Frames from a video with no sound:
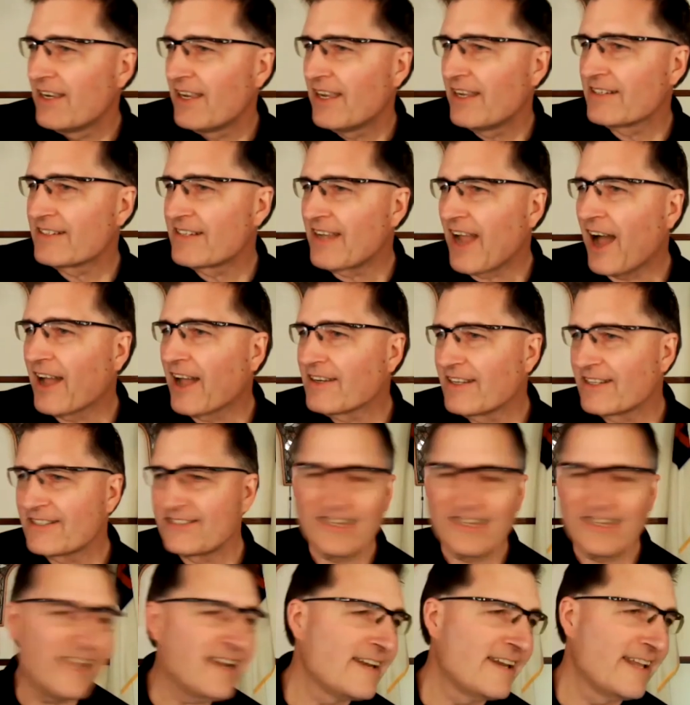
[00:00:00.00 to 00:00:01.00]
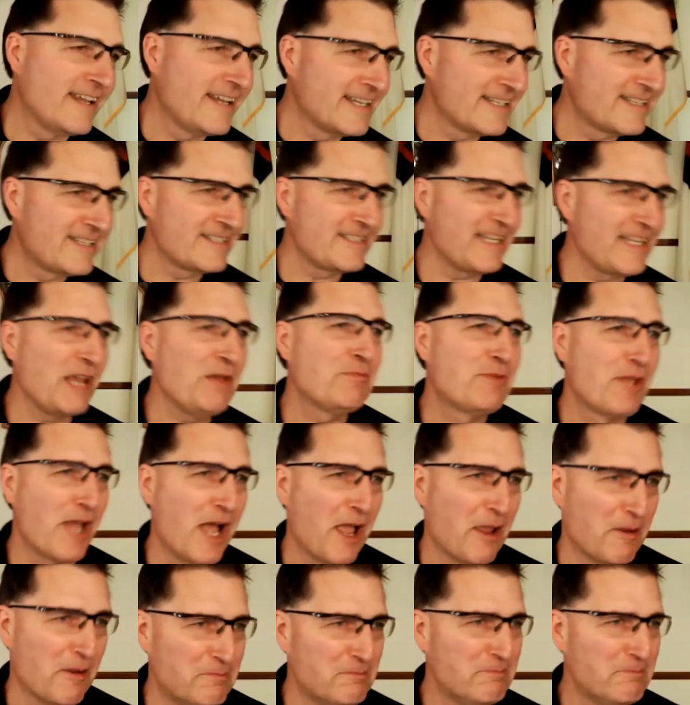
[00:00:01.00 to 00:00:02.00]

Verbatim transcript: and condescending at the same time.